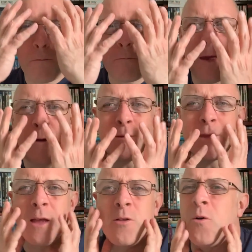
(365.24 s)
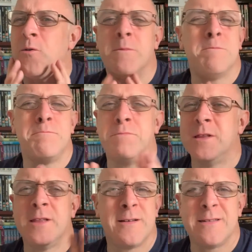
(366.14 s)
melting and all the
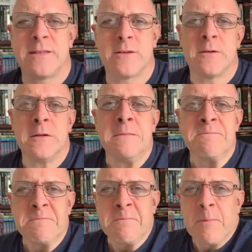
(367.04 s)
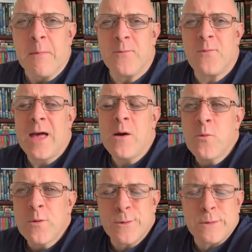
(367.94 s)
blood, that
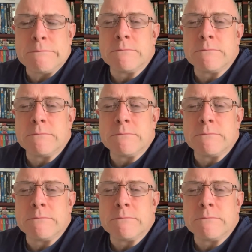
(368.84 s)
was.